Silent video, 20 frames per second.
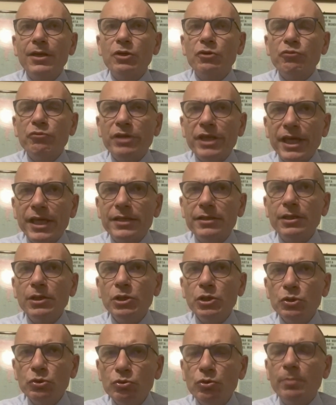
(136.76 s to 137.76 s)
create
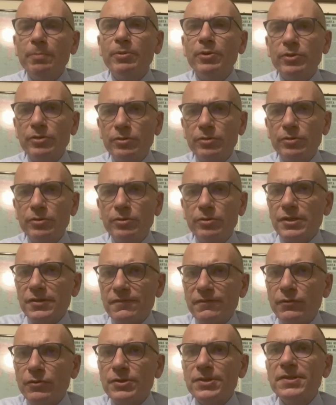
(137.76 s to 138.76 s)
new opportunities
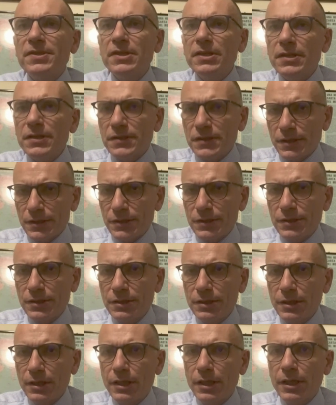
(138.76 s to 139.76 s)
for
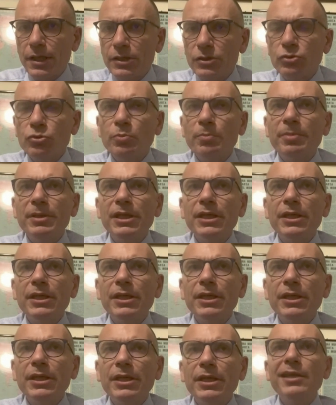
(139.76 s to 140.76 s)
citizens to
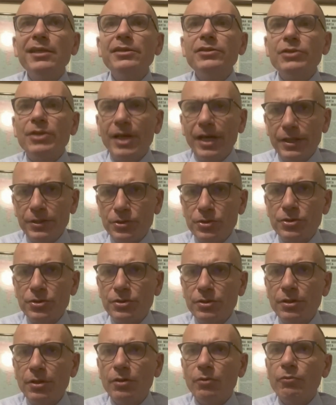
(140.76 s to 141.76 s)
be in
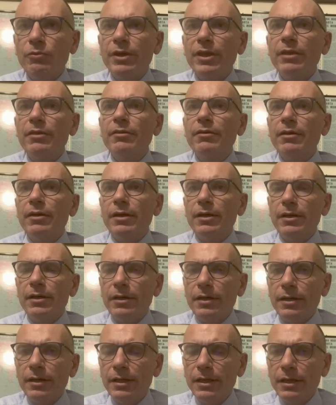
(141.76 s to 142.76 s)
touch with
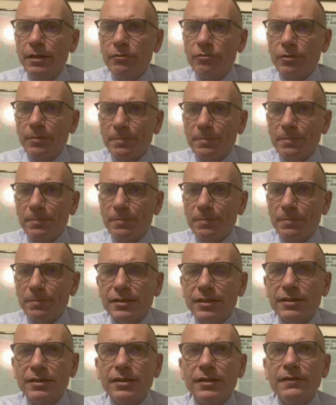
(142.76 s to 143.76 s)

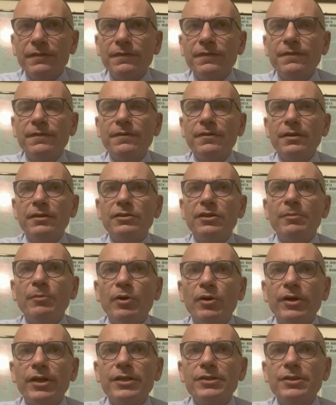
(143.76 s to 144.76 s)
representative
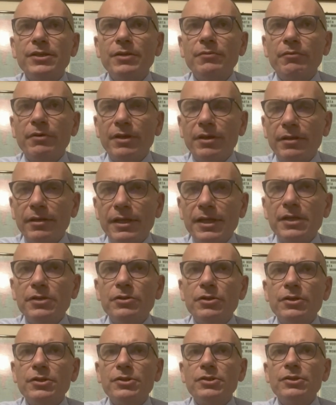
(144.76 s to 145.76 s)
democracy, with
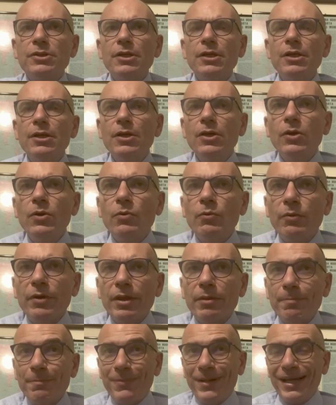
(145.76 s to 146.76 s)
leaders,
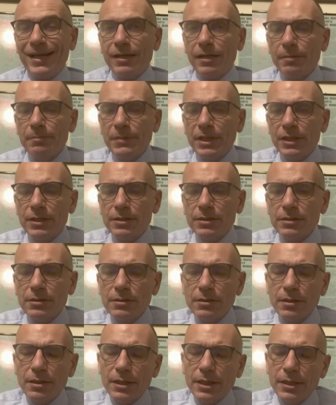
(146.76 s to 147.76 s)
with
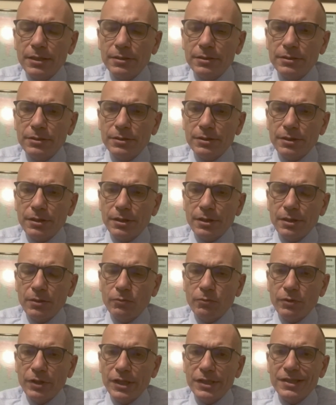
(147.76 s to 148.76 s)
parliament. And
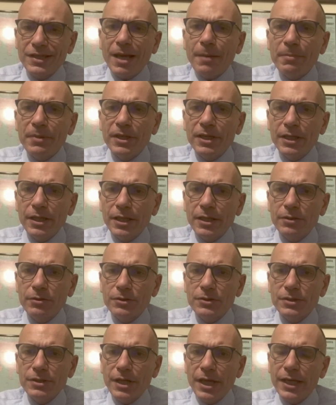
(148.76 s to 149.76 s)
what is happening in
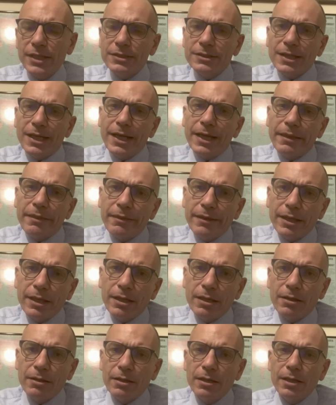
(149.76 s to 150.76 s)
the States, I
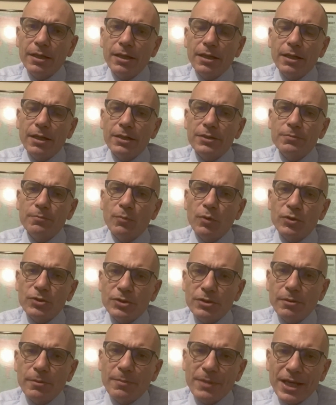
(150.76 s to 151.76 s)
think it is
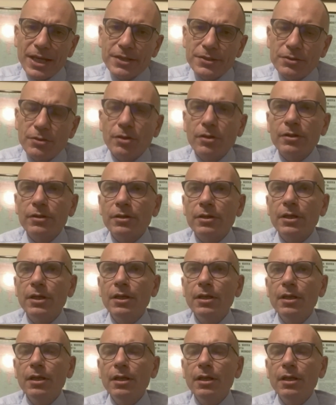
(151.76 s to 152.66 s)
mostly based on